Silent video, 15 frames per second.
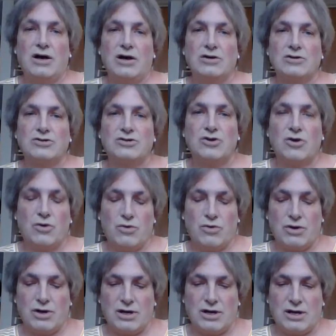So,
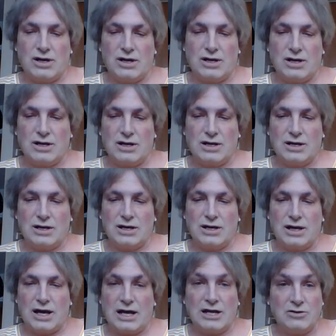
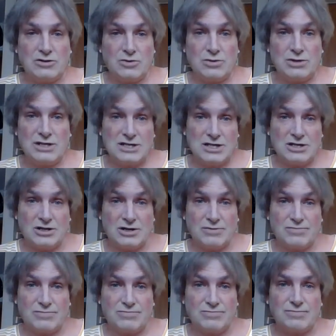and I use the word decision
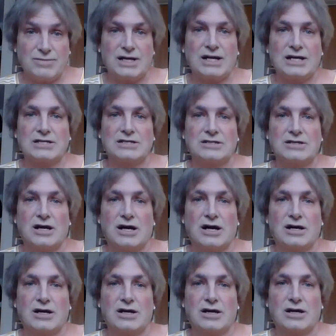because
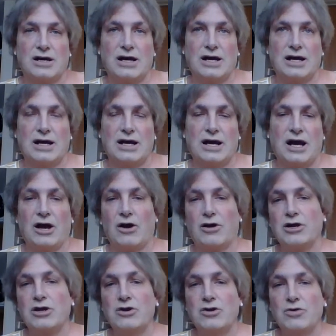I
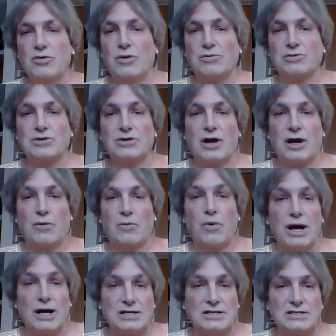already knew I
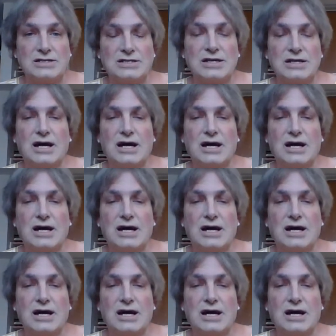was.